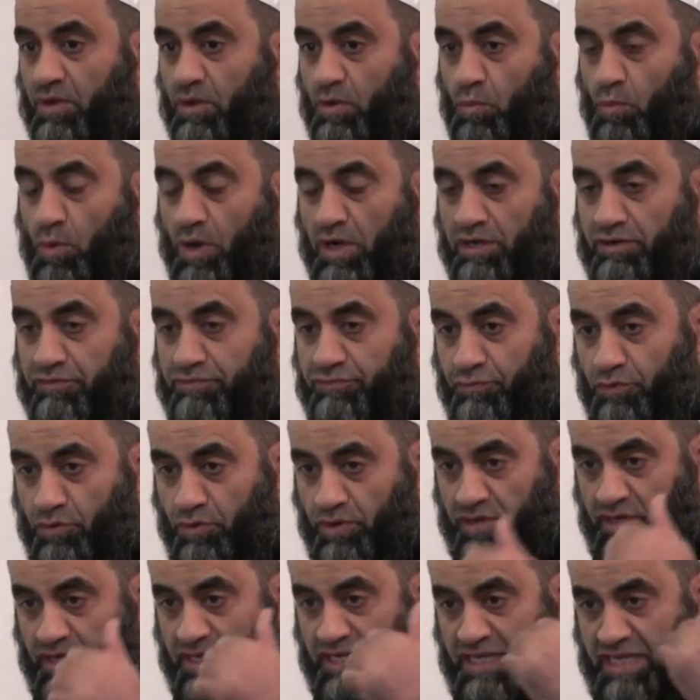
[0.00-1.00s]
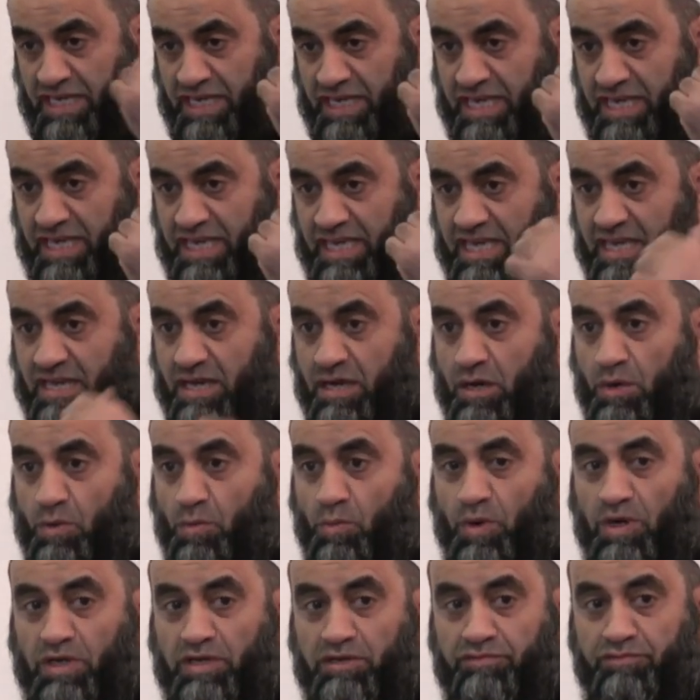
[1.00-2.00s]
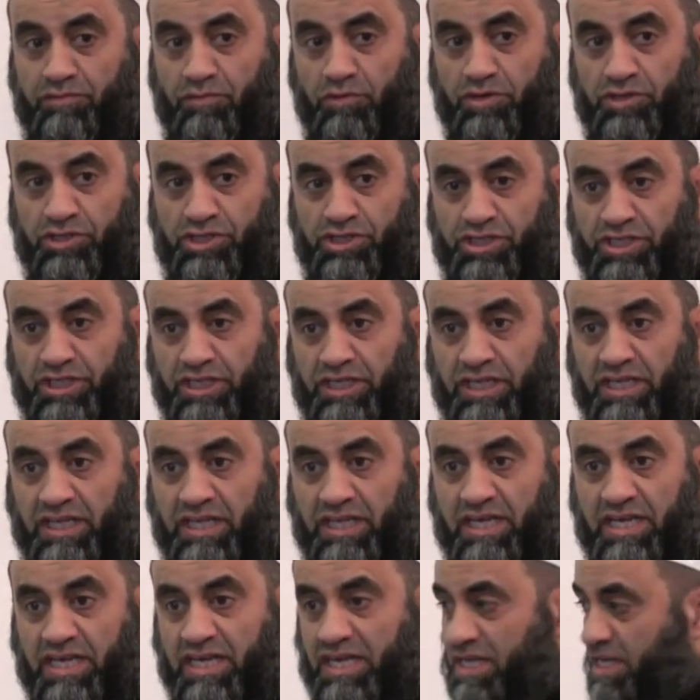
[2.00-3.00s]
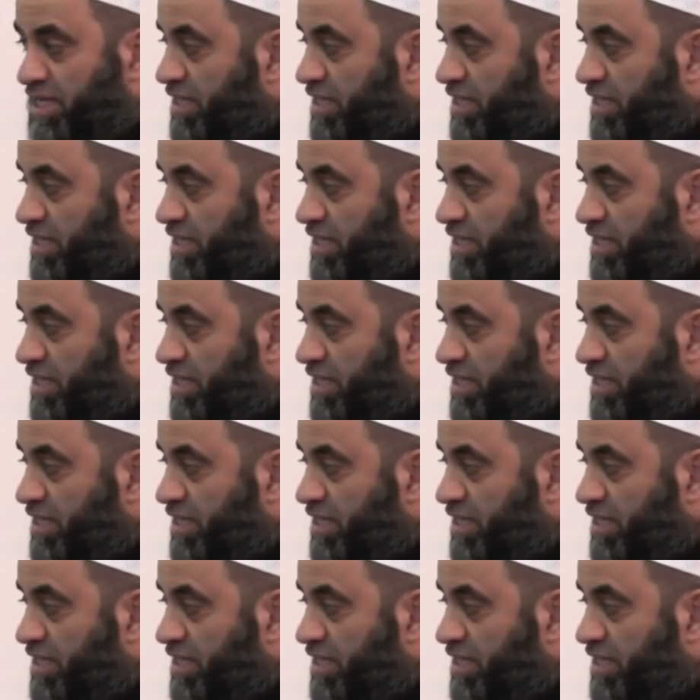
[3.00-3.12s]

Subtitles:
one for he, one for she,